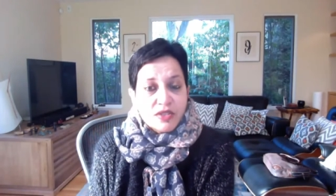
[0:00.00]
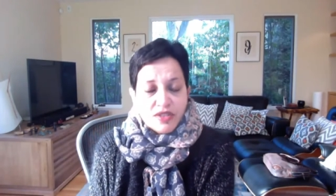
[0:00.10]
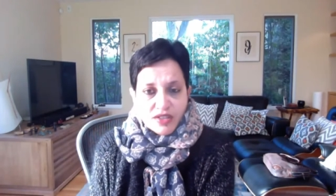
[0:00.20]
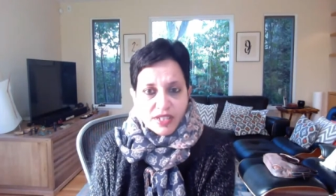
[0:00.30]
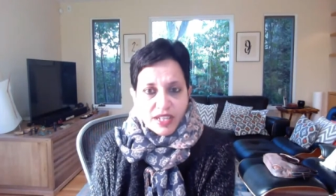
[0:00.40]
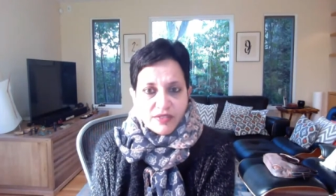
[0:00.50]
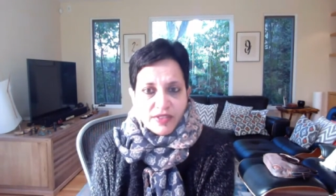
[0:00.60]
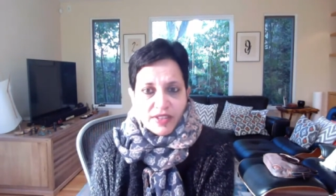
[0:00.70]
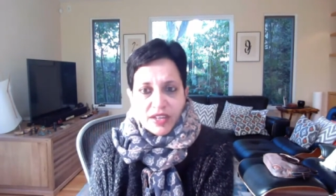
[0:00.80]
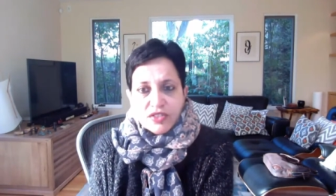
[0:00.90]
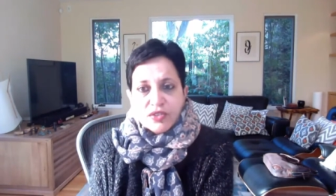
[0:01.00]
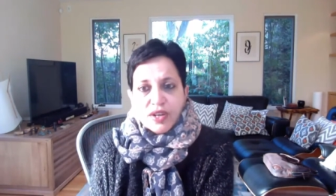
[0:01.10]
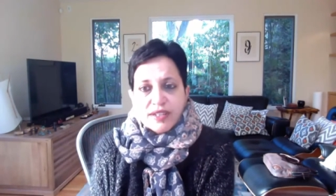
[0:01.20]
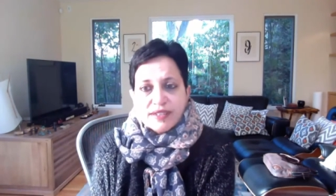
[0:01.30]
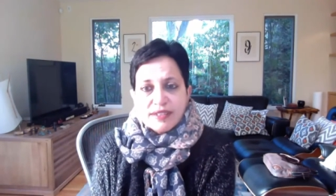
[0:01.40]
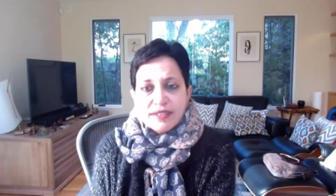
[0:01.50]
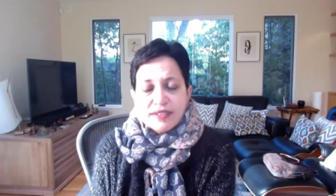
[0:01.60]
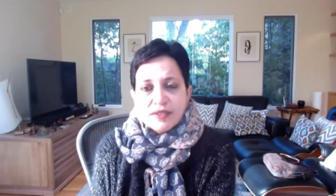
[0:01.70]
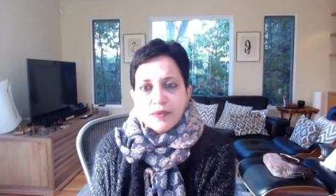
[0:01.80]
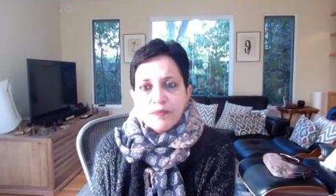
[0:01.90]
2008 financial
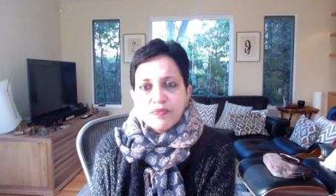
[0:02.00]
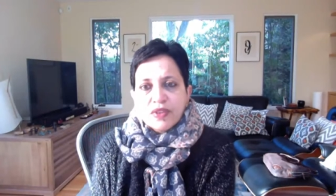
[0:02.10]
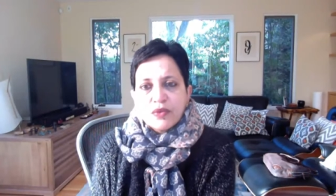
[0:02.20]
crisis,